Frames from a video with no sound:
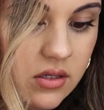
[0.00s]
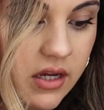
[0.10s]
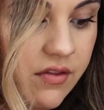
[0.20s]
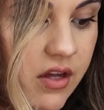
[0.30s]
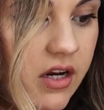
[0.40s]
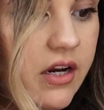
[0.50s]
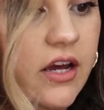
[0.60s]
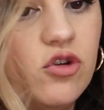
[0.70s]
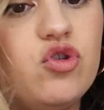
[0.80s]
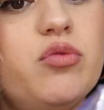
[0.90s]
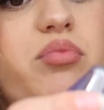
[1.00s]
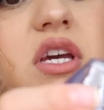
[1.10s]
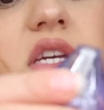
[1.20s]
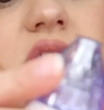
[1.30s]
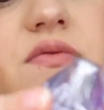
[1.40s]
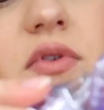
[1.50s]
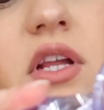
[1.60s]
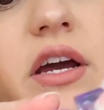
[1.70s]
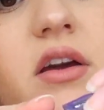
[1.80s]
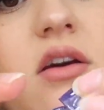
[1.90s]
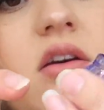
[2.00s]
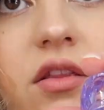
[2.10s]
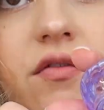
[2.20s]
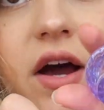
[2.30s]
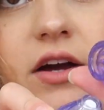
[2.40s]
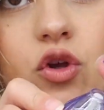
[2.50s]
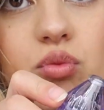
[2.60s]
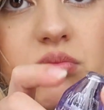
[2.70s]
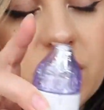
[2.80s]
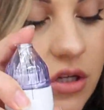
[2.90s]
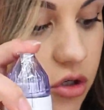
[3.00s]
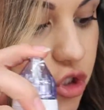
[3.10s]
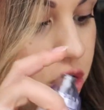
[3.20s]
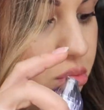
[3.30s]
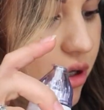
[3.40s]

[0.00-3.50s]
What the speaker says: And then an extra piece for like the vacuum suction